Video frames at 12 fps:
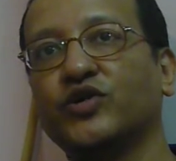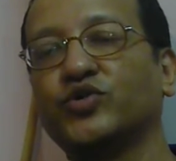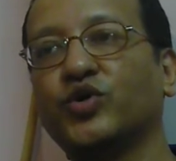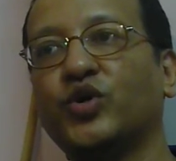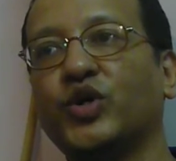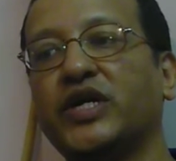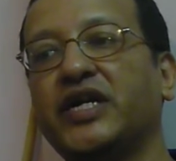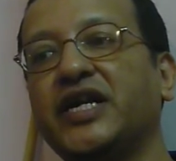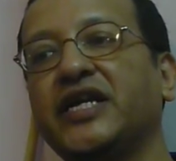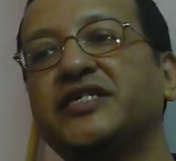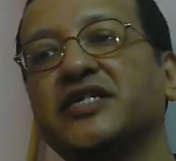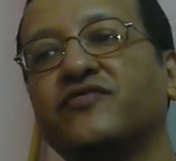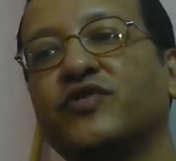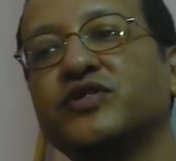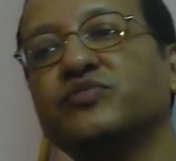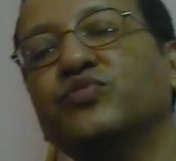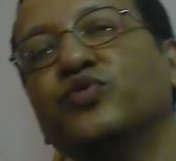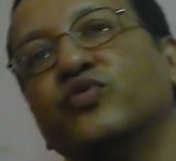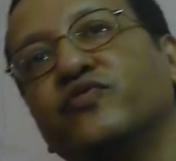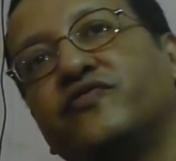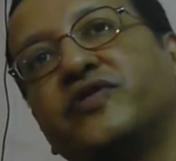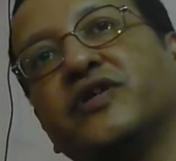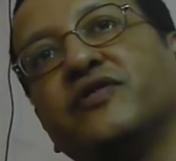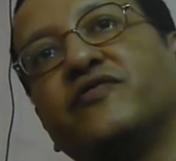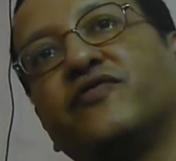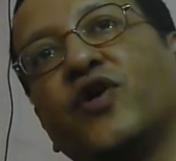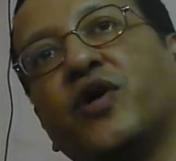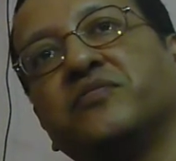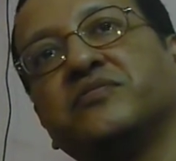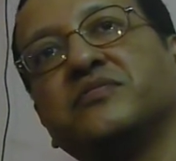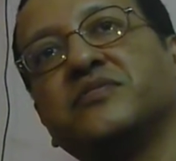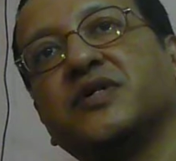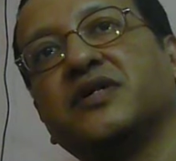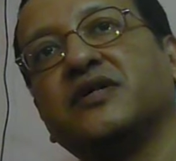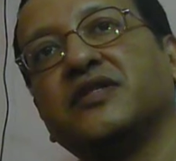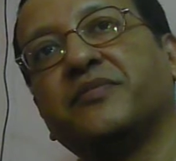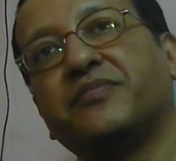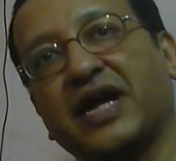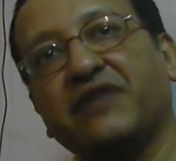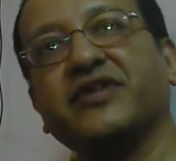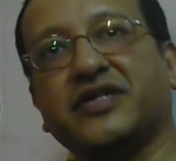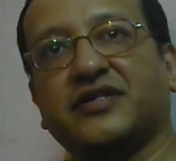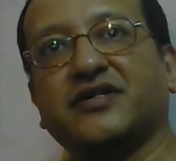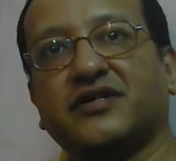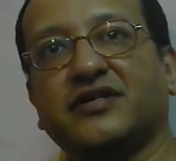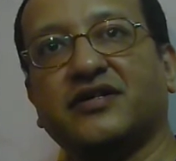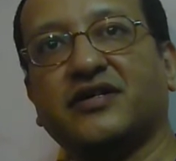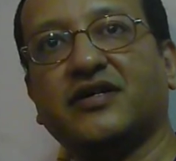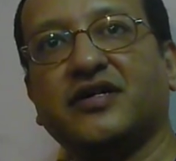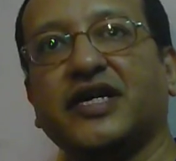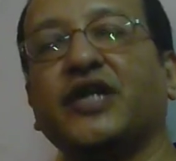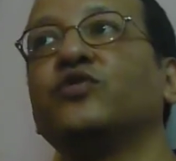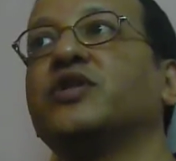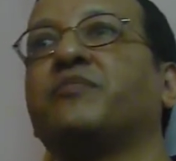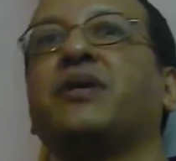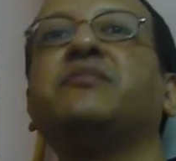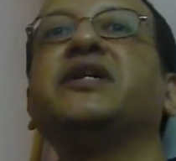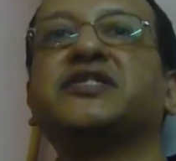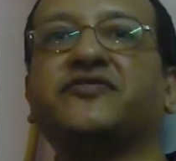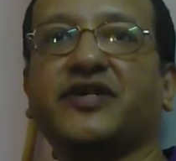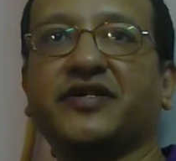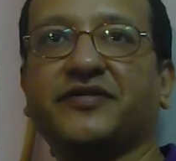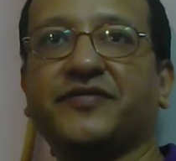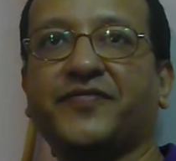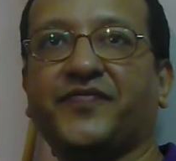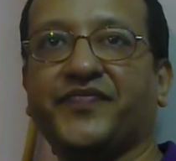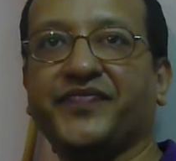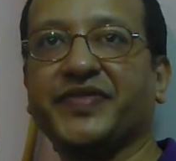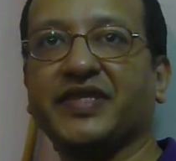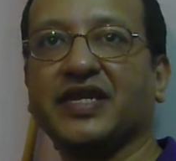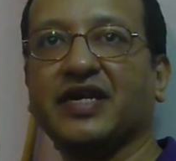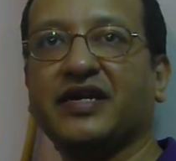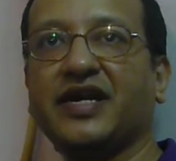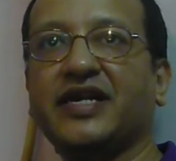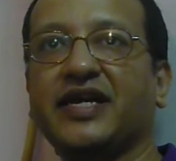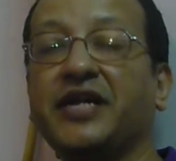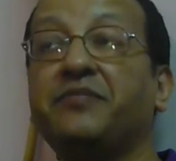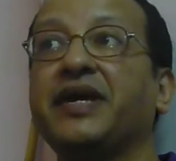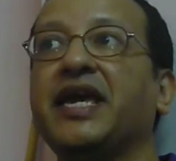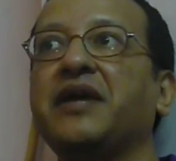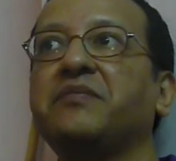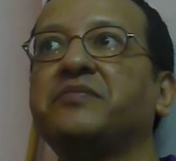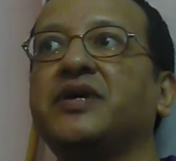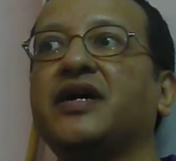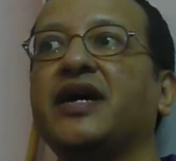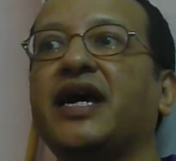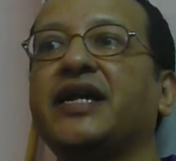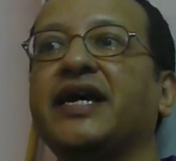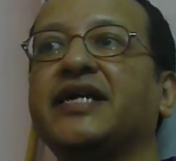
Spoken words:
So religion was moved from the private into the public sphere. Right? It became an